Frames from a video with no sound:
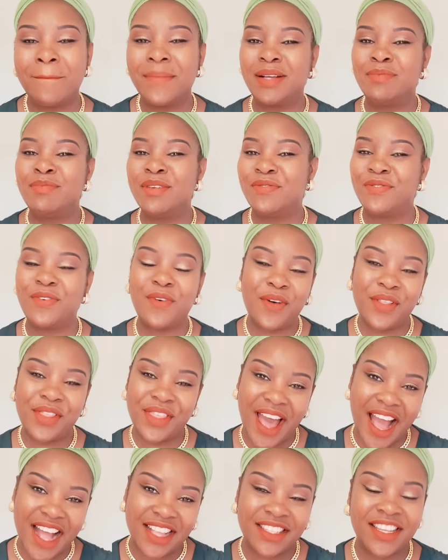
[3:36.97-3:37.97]
But before
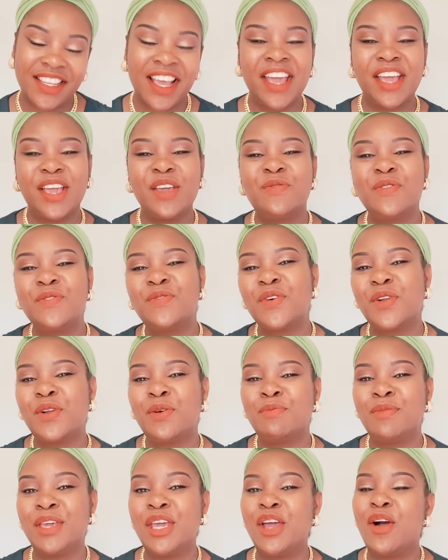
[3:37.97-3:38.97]
that, if you
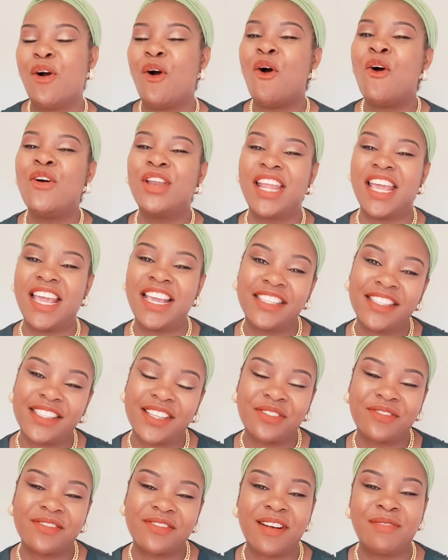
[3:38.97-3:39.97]
follow me on
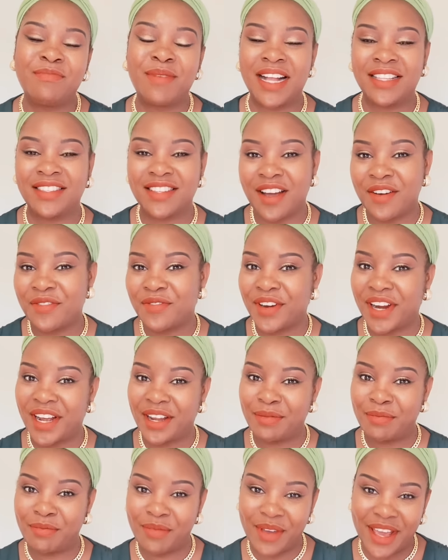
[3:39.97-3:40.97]
Instagram at
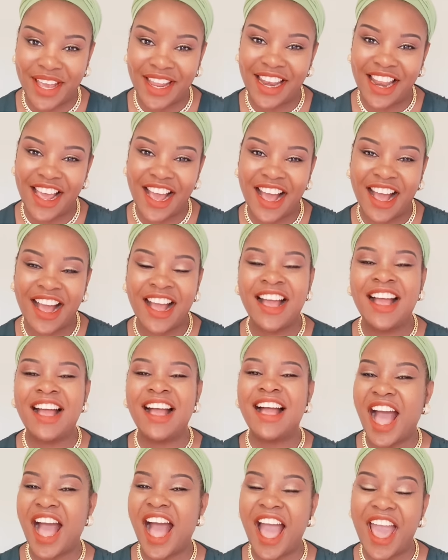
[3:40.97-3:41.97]
African Bella,
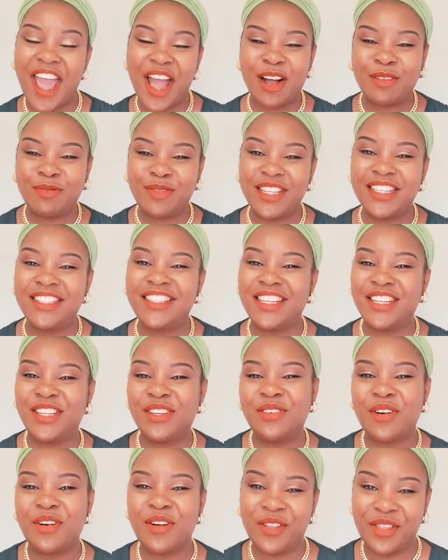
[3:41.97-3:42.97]
I updated
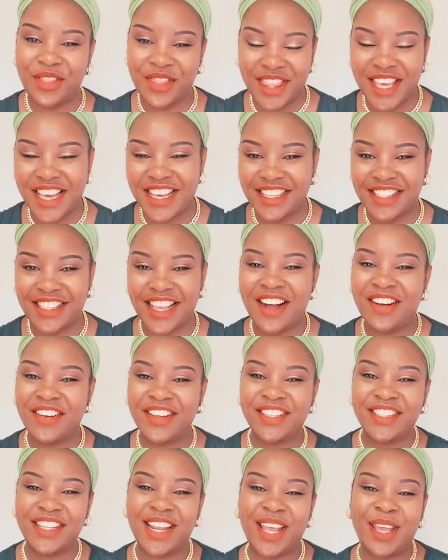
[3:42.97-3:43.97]
you on this. I
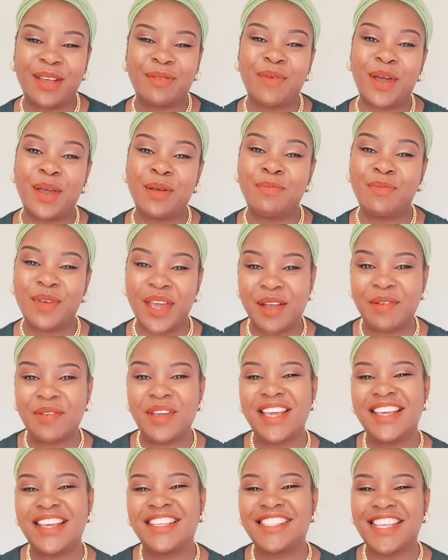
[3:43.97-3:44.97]
was like, my
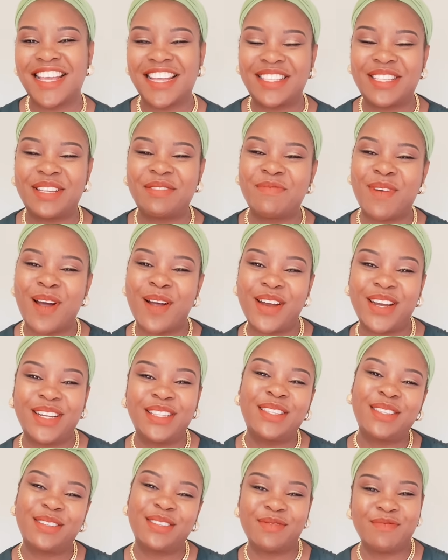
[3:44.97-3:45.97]
baby is getting
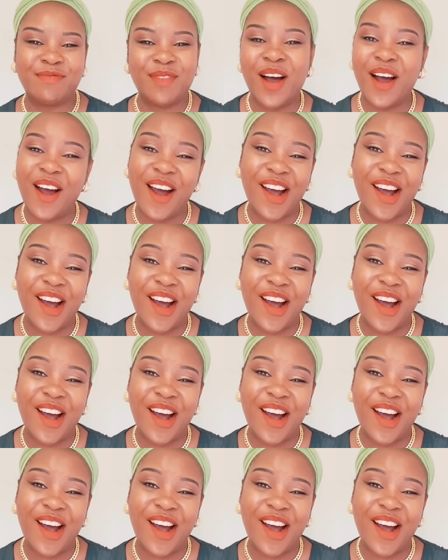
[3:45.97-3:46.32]
married tomorrow.